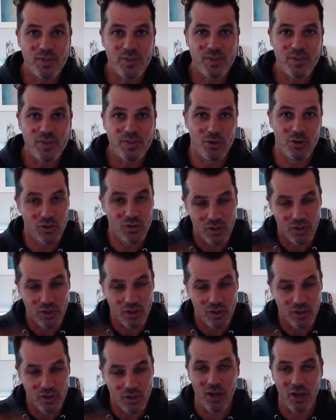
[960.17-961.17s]
you, so you've got to
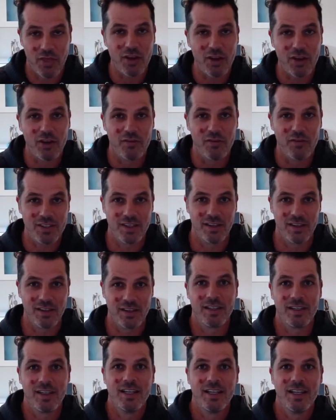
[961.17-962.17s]
think of these things,
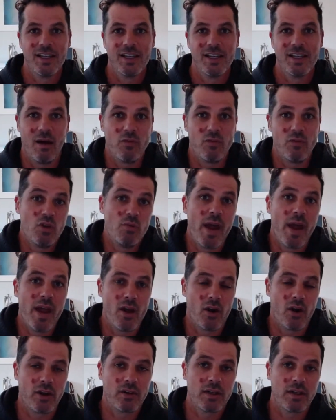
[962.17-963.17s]
you may not get
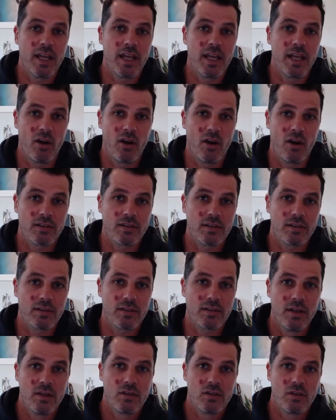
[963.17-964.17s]
unlocked.
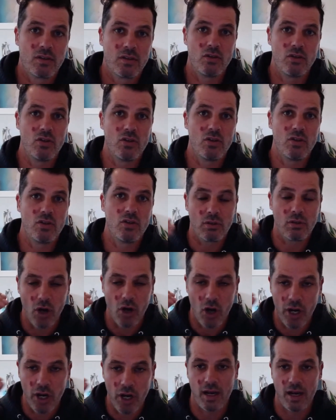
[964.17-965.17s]
So you need to go in and
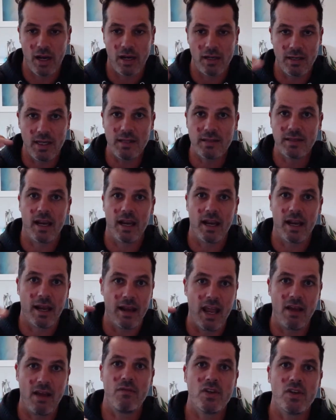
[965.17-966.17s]
detail out every
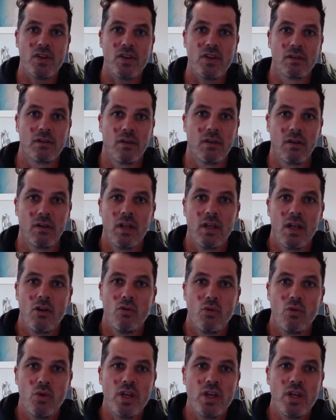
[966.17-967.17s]
single reason
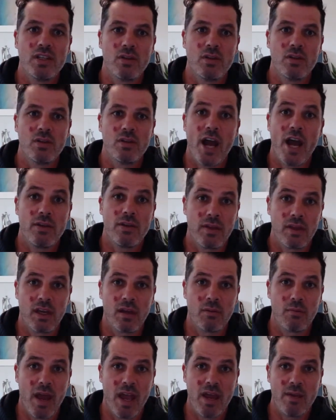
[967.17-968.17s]
why you think it may
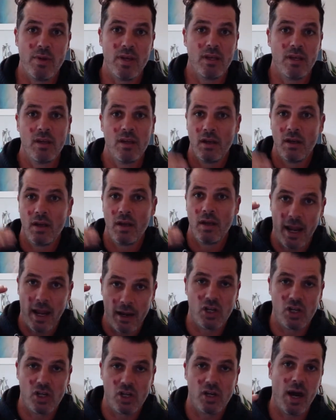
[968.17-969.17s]
be and
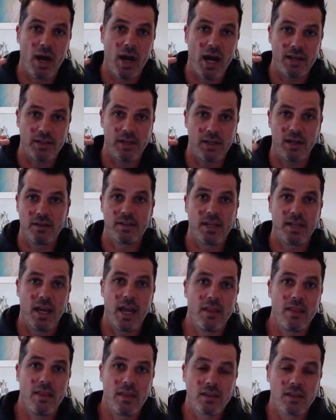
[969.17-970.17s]
legitimize it and say, hey, this is
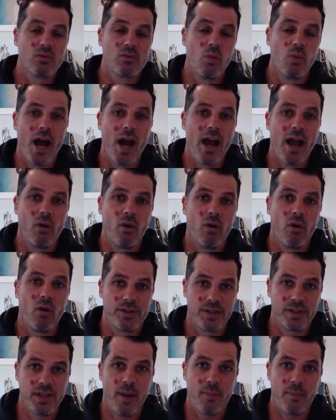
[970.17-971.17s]
why all of this has
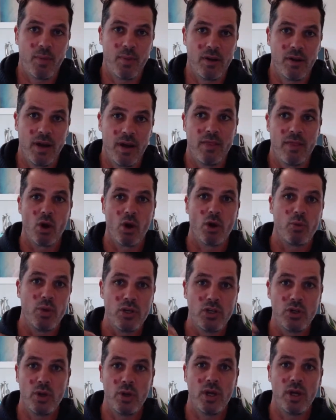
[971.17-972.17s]
happened, and this is what we're
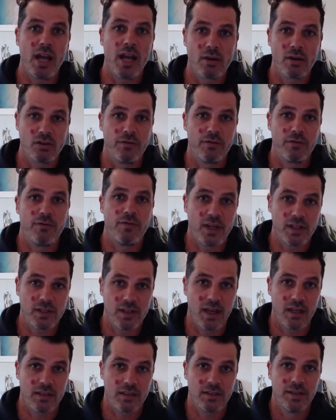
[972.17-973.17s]
doing now to fix
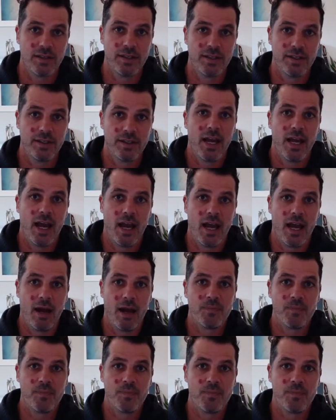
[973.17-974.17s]
that.
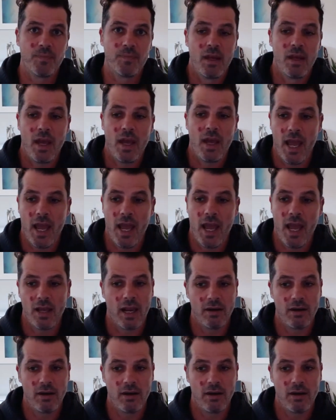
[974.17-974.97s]
And